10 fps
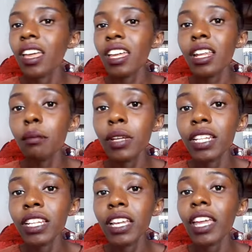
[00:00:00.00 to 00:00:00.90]
in a
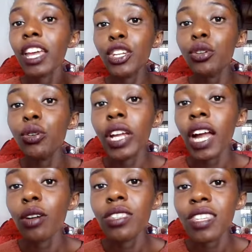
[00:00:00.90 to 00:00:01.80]
building and you going
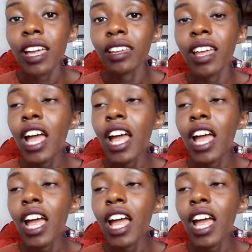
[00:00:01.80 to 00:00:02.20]
outside.